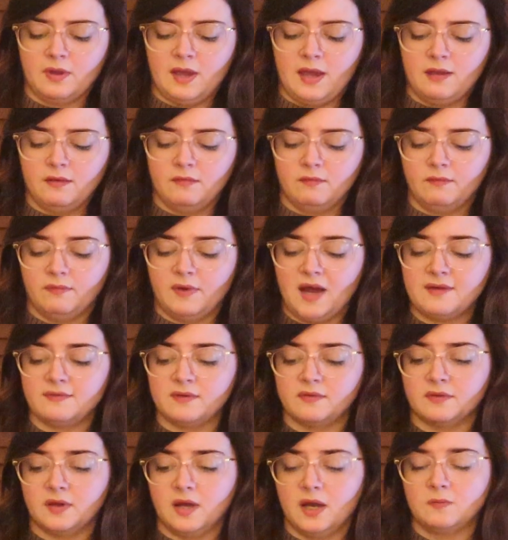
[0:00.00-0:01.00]
Okay,
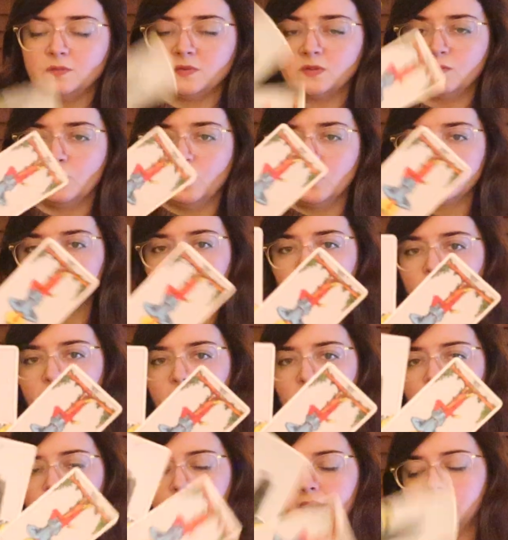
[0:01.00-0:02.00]
Five of Cups, more
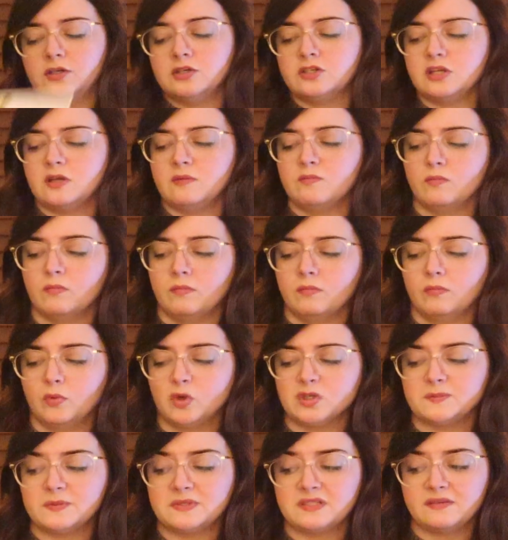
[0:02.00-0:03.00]
Scorpio energy.
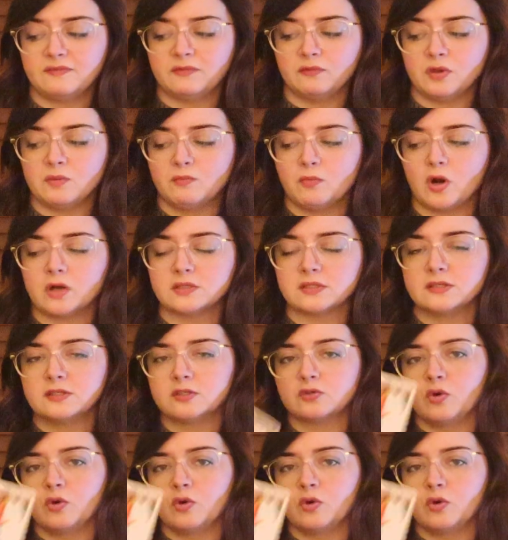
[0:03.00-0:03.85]
More specifically, Mars and